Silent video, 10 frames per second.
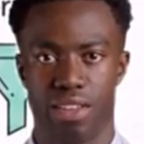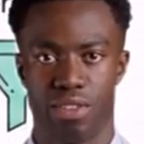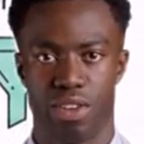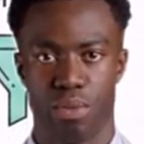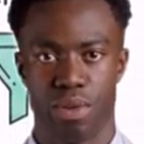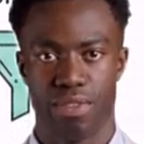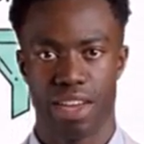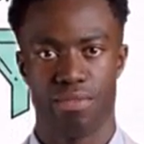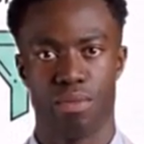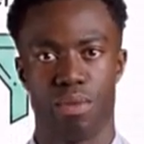So I want to
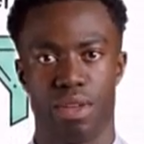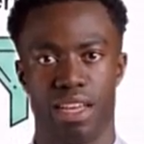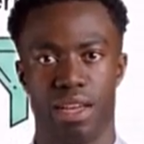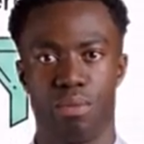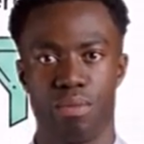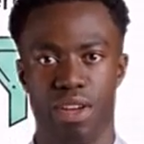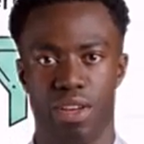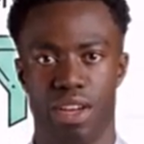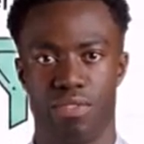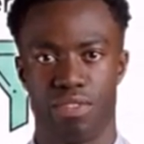leave you with this
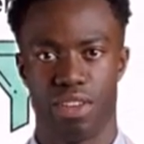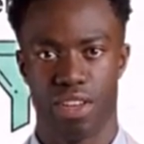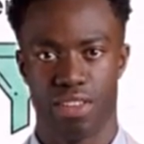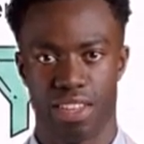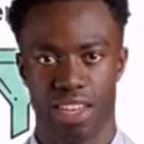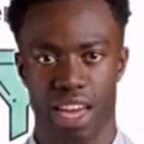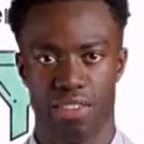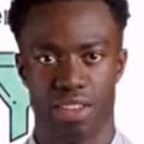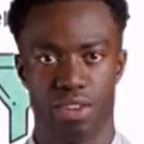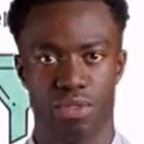provocative thought to
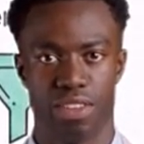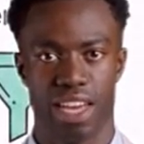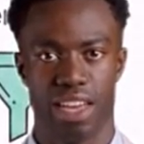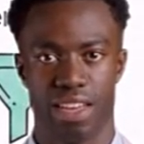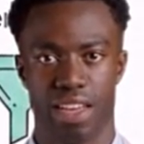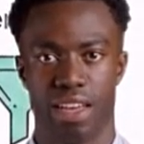challenge you today.